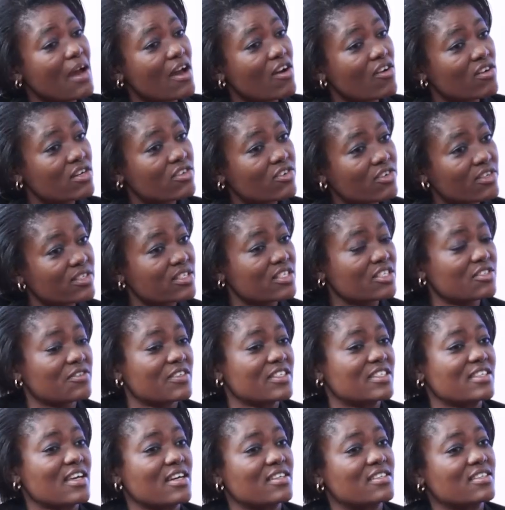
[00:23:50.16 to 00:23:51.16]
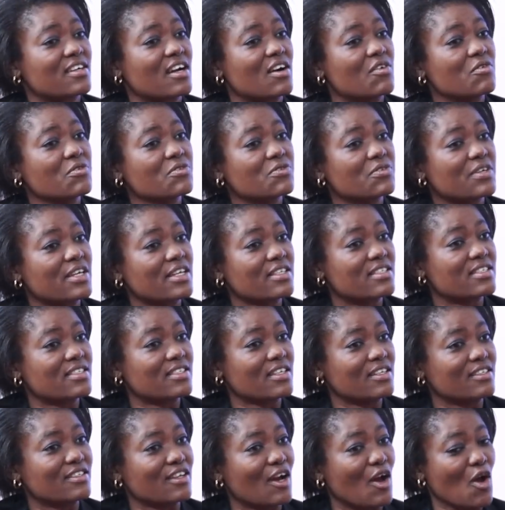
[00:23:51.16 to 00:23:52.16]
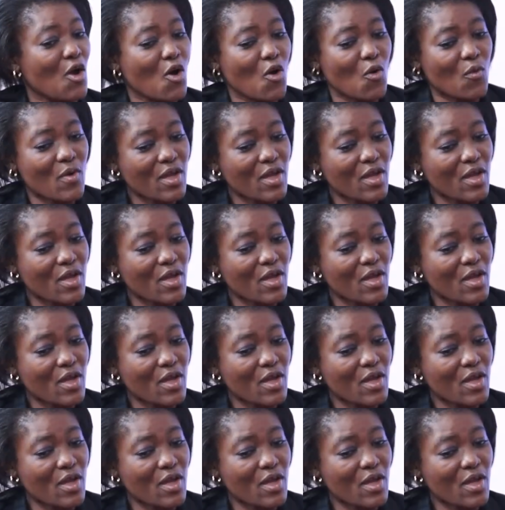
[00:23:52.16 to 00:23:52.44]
my own constituency at Kaundu Health Center,